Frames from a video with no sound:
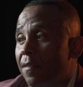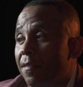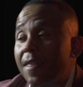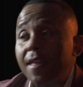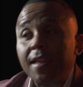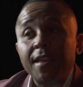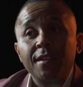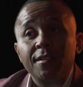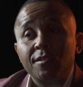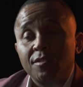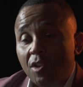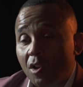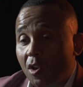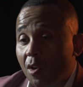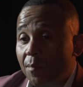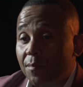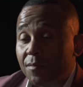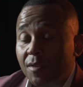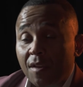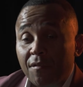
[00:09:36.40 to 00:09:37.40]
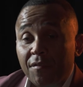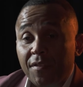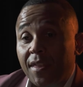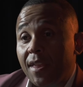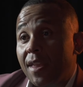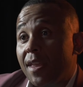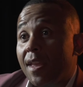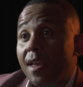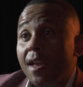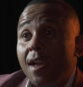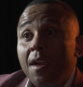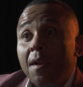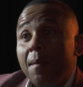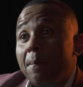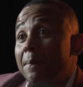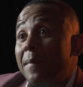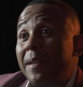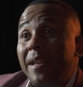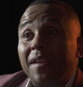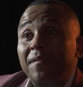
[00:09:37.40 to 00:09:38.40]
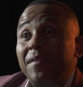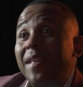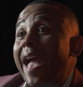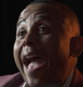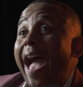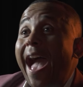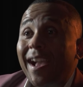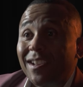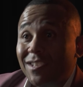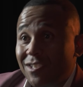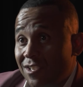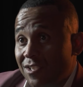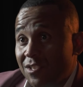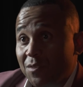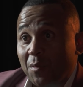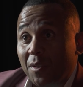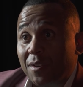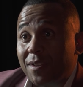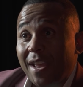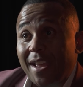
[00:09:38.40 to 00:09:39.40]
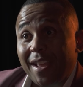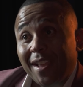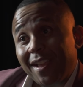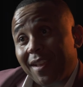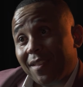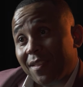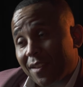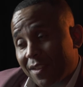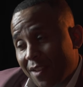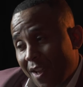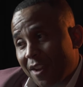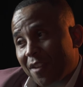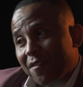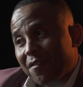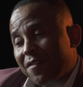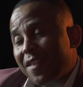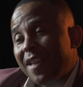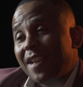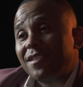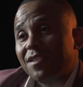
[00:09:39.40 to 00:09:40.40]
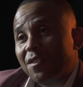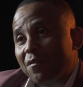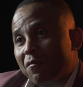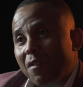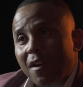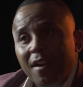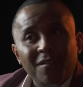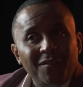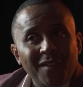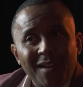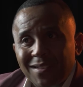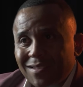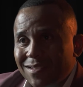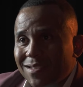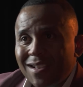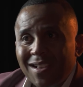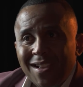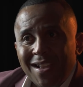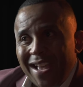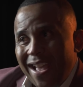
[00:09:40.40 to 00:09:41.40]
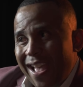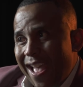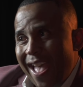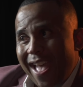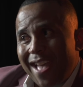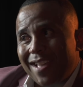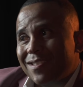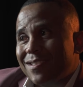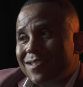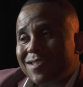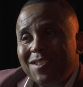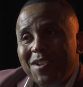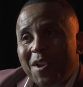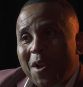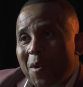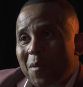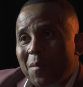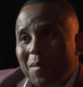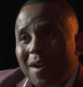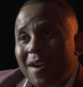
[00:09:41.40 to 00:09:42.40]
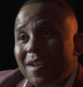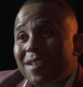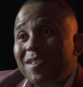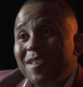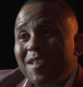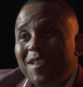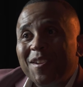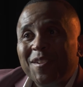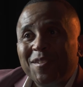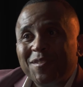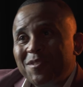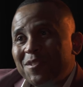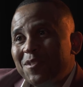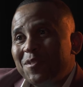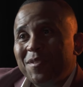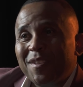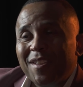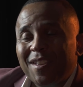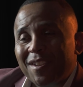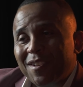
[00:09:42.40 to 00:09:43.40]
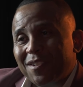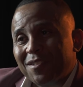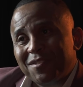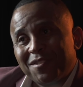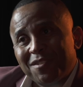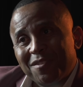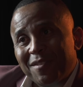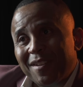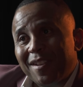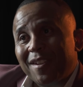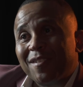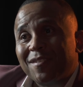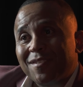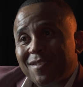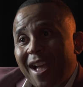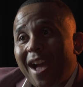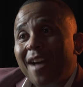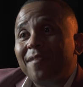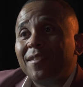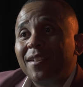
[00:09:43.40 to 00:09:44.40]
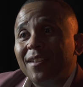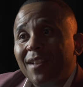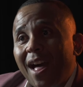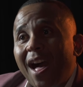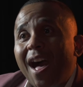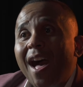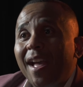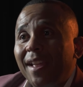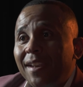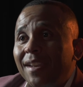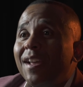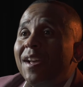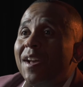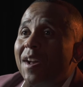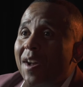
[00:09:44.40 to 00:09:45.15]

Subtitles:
think in terms of many of the actions we're taking, the kind of things in front of us, as you know, a year, 2 years, 3 years down the line,